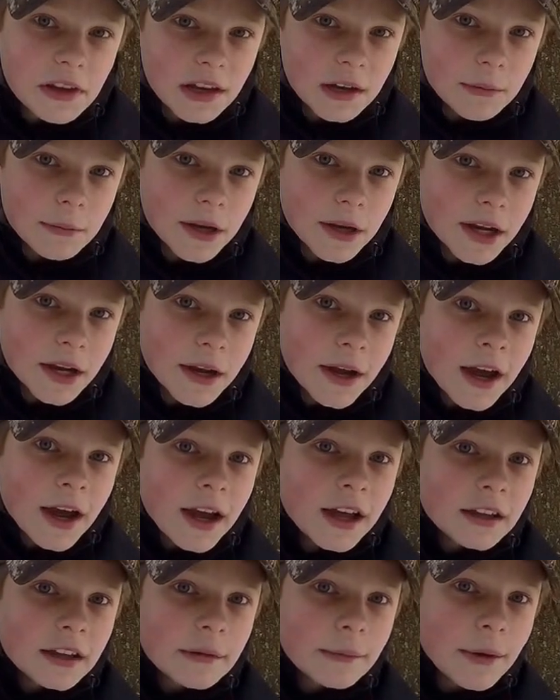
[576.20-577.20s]
to me,
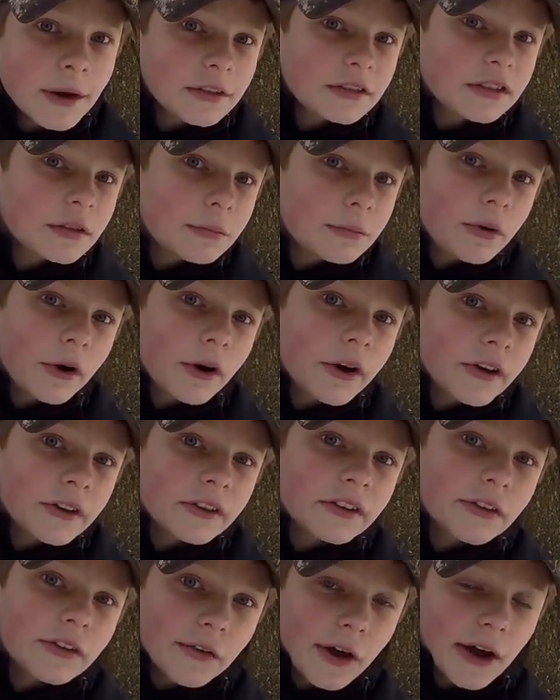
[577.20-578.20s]
the most important
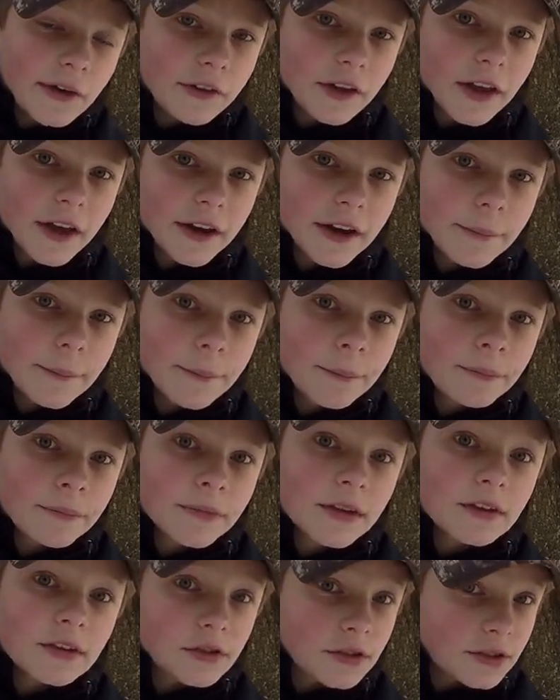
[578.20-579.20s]
survival item
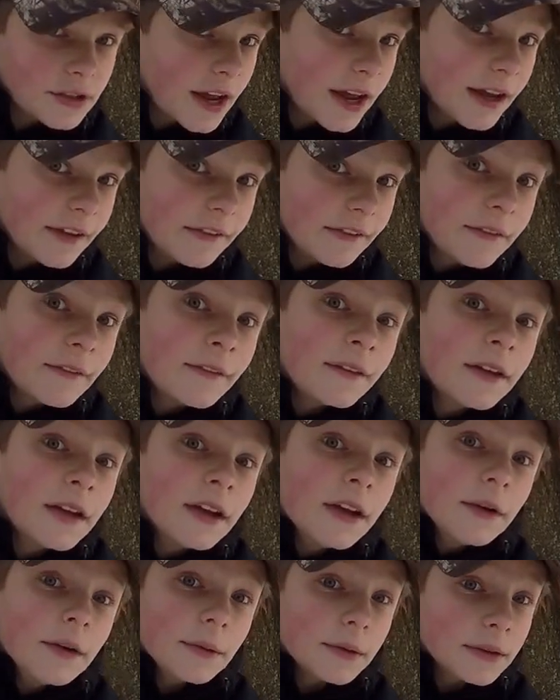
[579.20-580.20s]
is your knife.
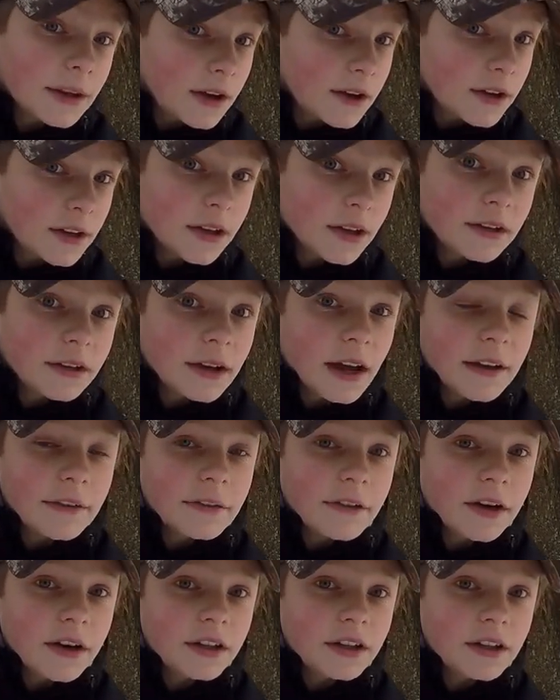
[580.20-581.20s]
Without a good knife
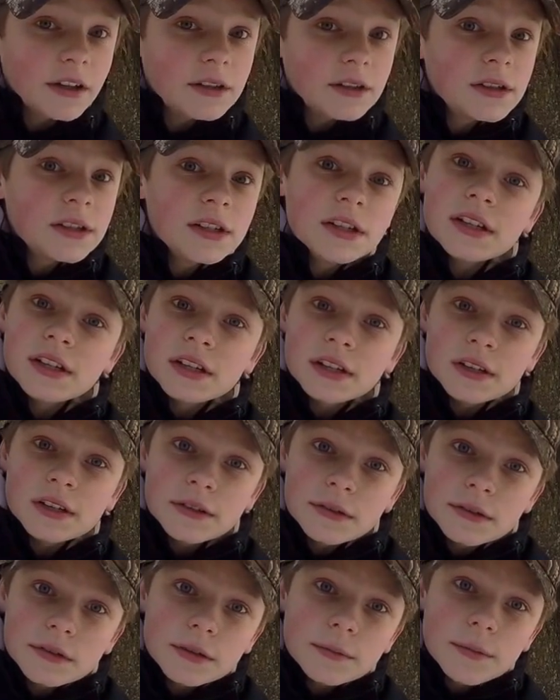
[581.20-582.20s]
on you,
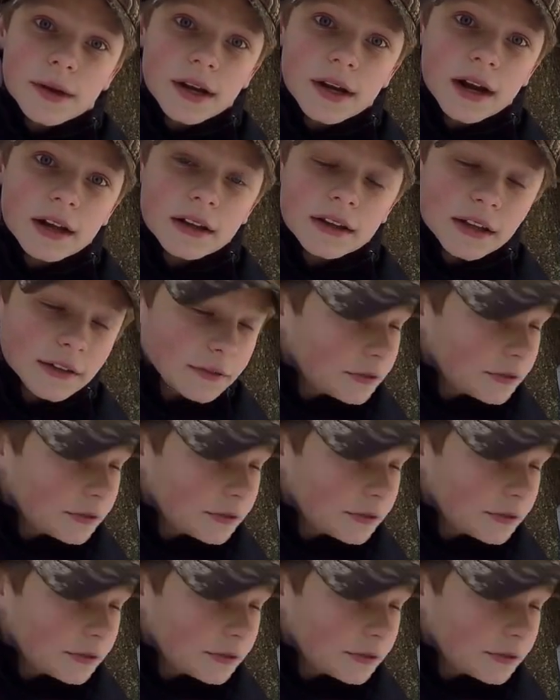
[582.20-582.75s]
you may not live